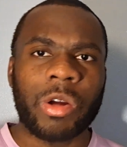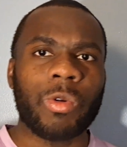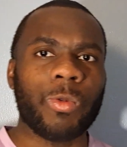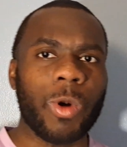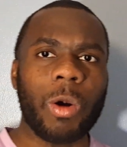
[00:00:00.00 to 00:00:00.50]

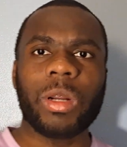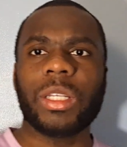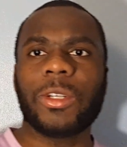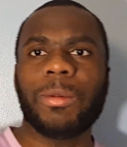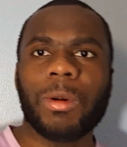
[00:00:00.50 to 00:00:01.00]
rolled
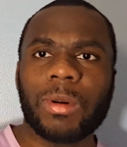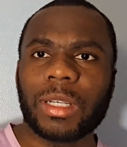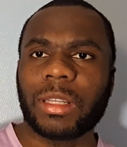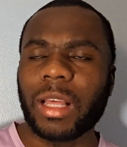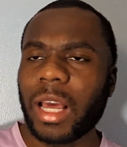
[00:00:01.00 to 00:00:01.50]
into me with a
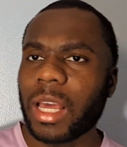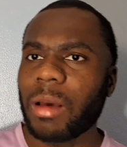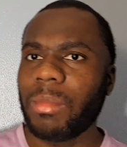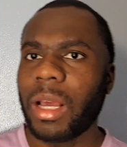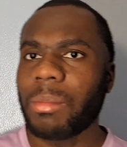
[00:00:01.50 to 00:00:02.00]
thing.
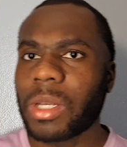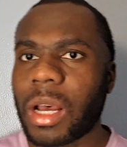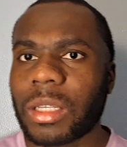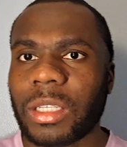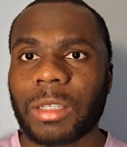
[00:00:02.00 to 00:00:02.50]
I'm
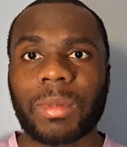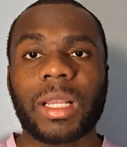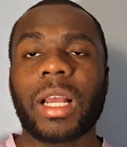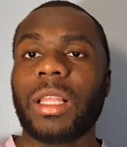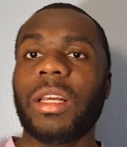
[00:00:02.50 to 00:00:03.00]
talking to this man
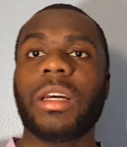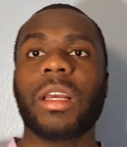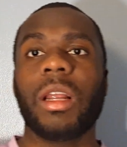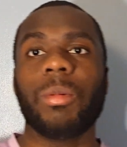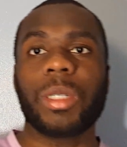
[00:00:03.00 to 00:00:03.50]
like, look, you
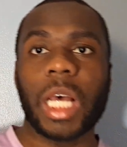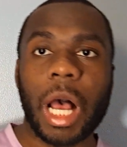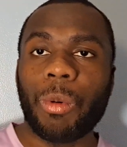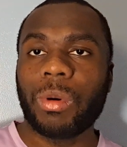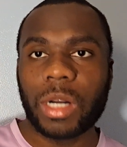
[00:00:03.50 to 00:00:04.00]
know what I'm saying? I
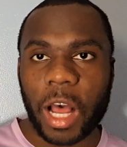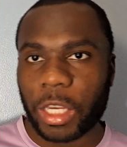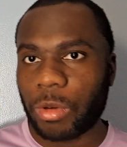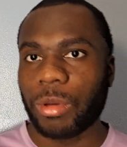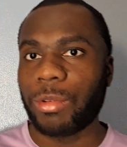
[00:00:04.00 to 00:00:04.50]
will knock
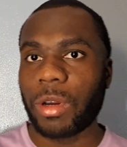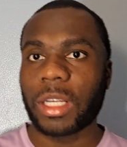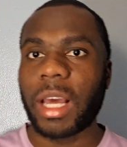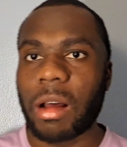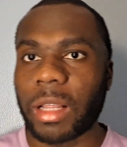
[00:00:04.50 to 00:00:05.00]
you the fuck
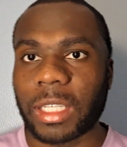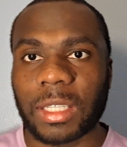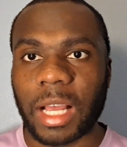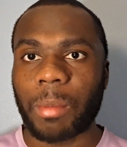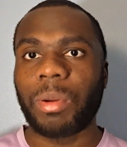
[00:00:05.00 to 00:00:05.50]
out. Like, stop